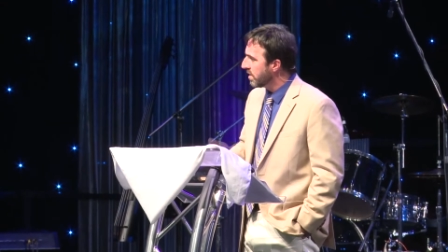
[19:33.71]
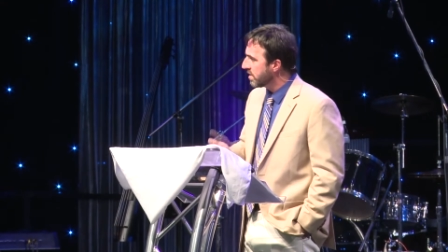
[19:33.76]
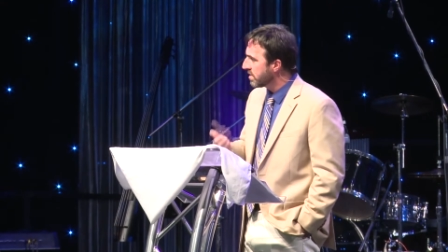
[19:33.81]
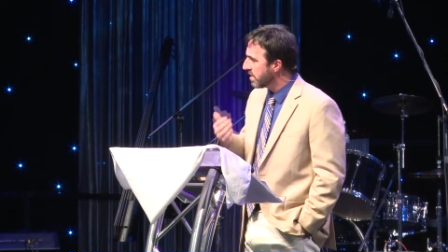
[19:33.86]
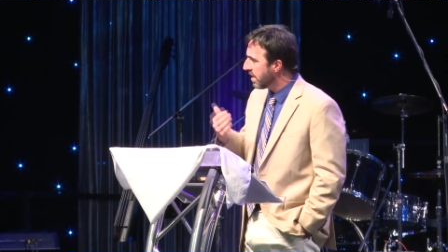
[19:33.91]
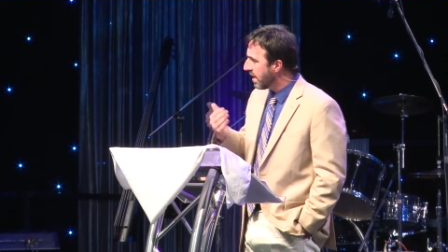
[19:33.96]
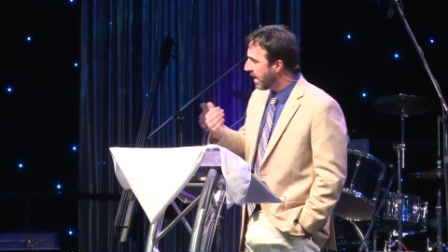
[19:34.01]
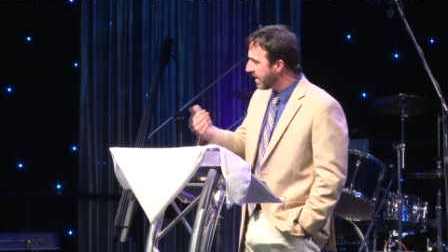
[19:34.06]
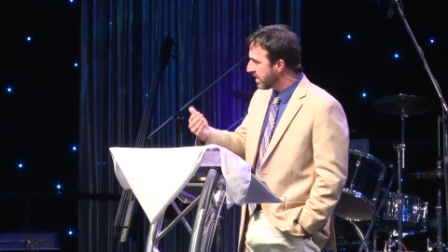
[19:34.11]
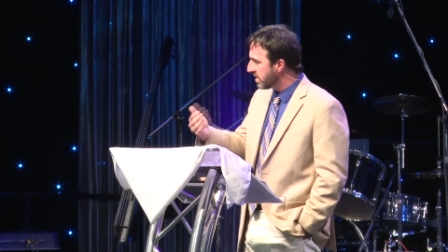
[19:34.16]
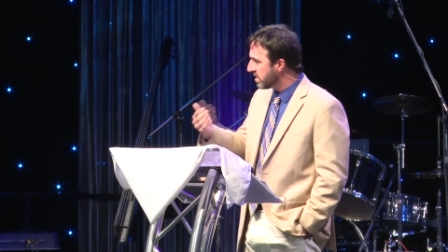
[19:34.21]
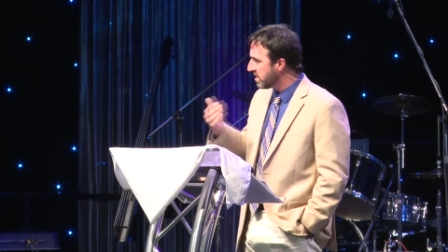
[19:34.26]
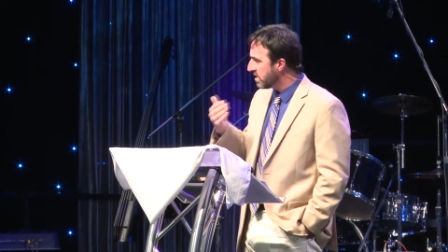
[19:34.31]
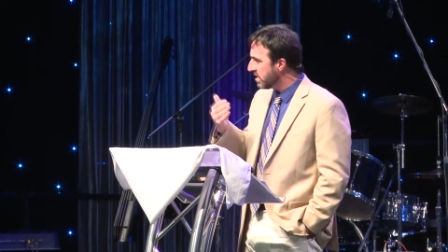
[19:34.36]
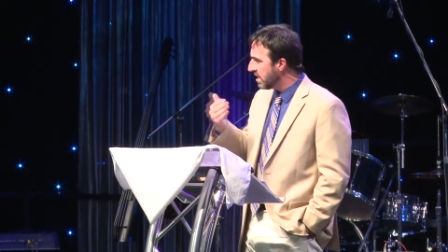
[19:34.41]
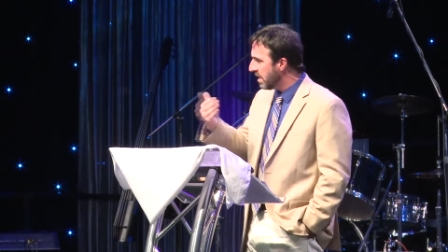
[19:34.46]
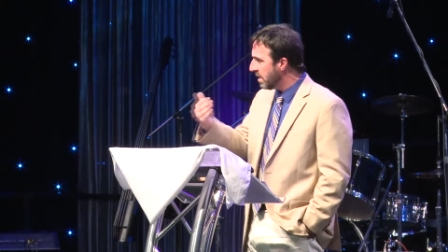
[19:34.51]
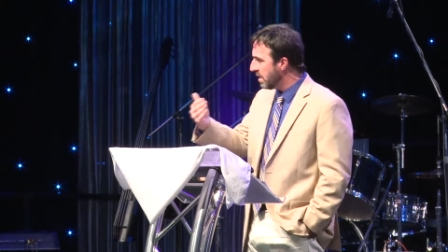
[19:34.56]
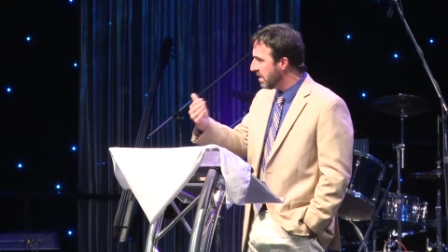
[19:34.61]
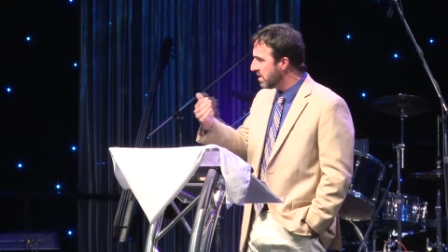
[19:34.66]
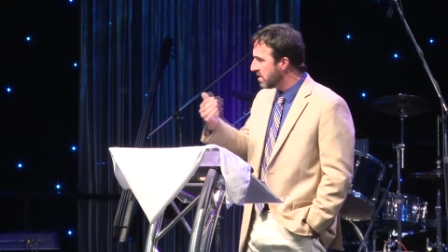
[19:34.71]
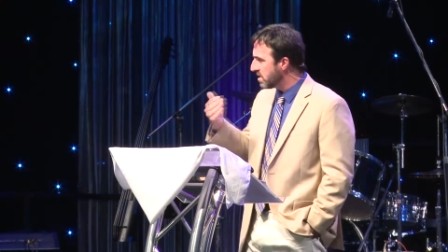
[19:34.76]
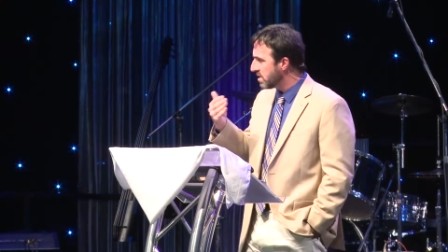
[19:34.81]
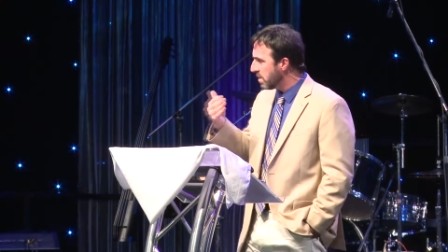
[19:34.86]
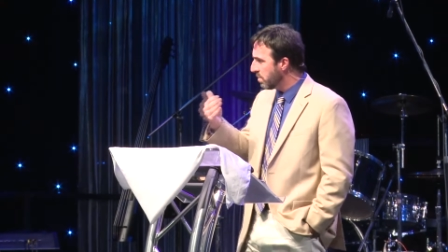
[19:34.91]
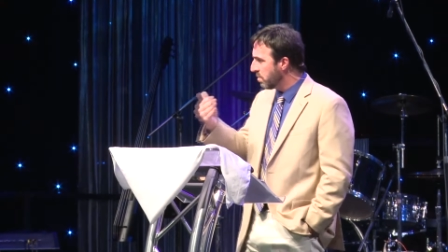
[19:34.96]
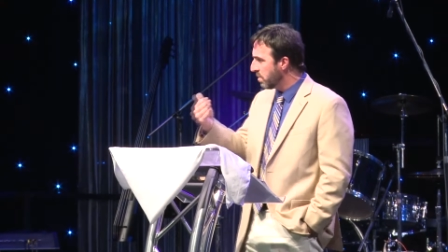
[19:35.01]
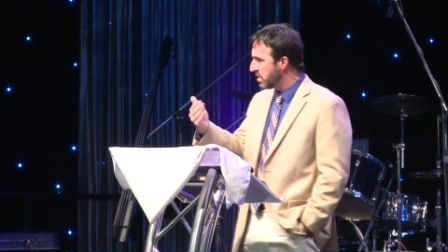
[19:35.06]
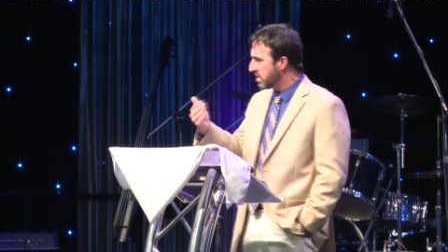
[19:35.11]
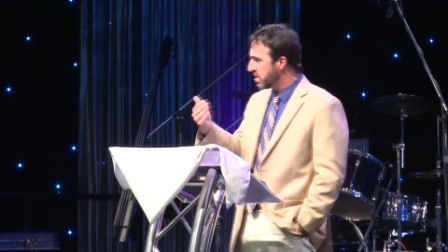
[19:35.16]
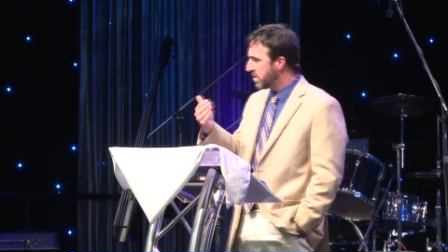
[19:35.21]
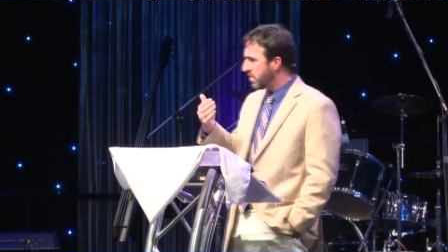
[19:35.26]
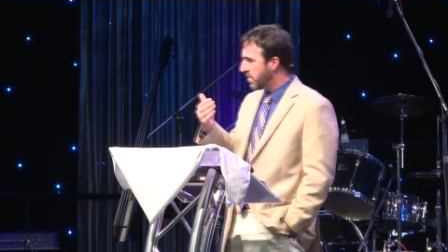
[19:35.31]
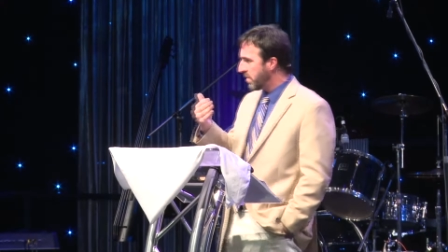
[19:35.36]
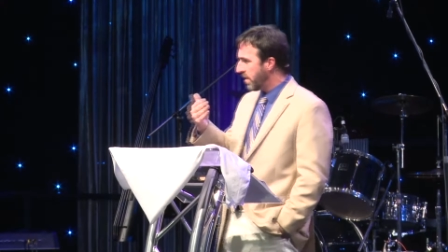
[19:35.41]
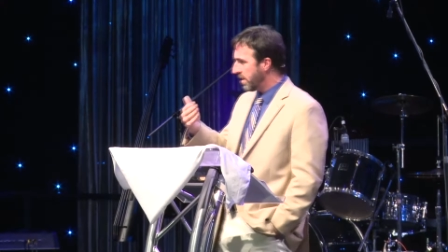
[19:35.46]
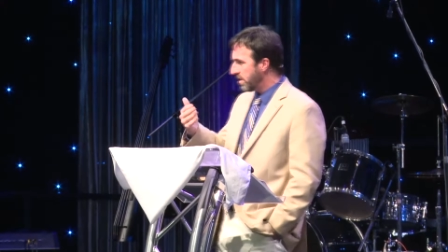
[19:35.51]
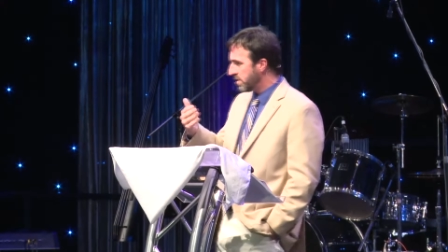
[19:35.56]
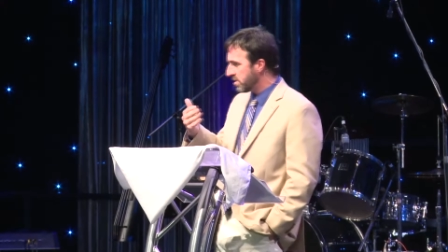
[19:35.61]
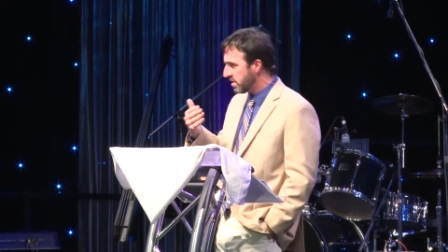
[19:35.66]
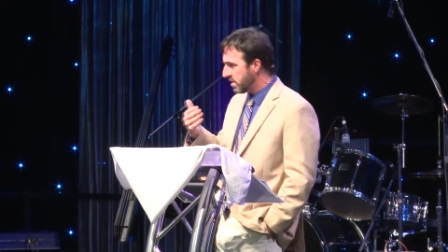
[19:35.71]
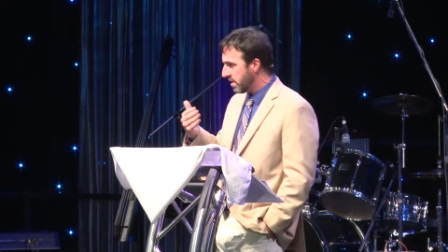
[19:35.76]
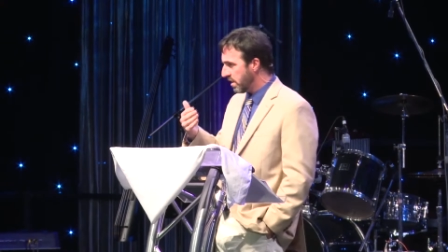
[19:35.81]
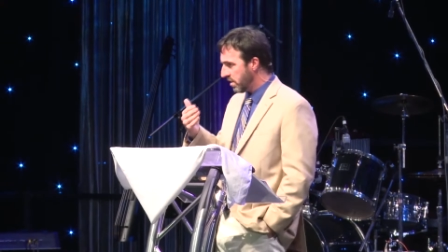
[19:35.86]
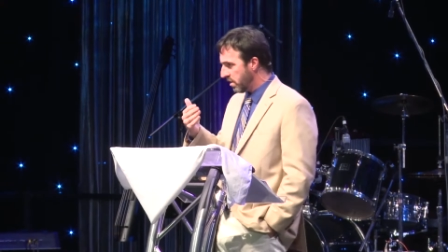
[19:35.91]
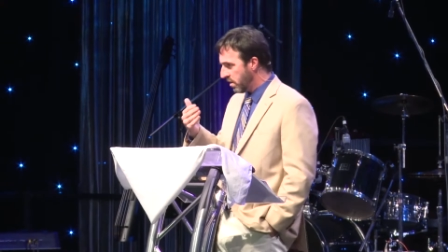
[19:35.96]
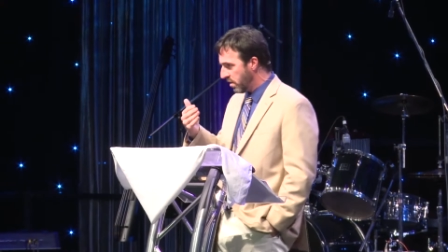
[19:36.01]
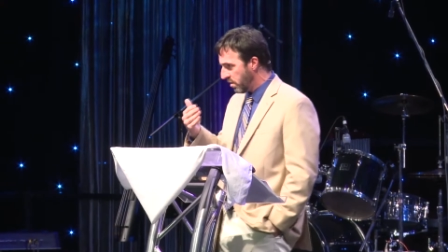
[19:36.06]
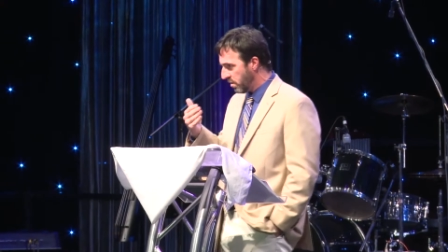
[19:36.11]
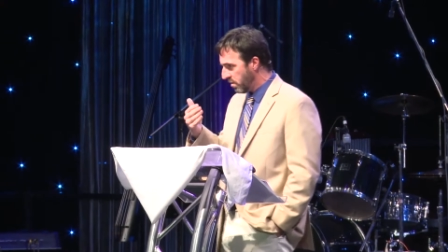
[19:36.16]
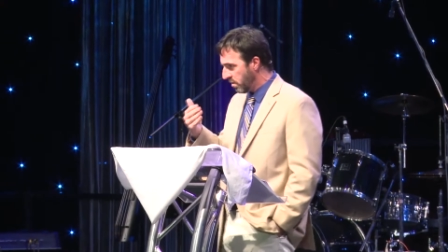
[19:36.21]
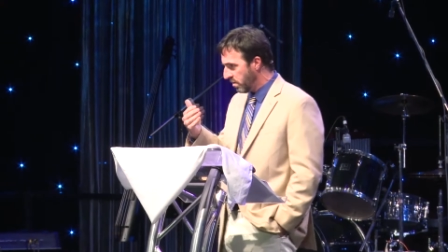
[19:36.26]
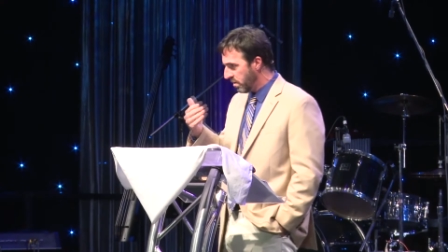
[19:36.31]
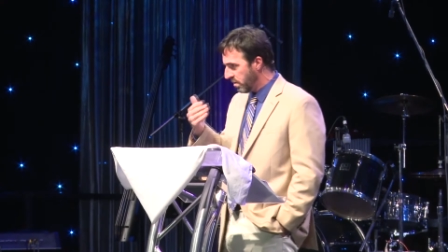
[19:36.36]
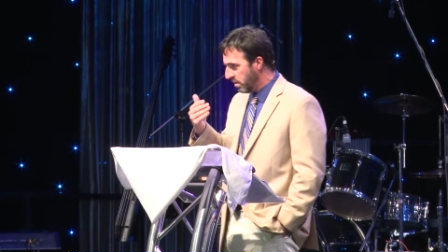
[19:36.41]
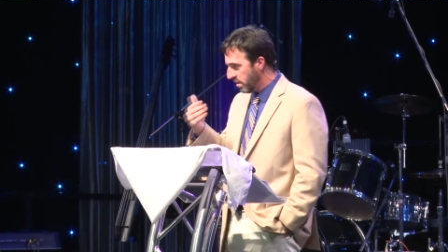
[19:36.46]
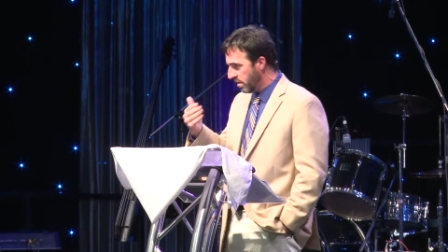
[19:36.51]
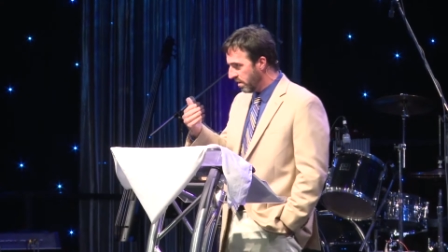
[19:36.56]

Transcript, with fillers: it's like seeing someone's face that you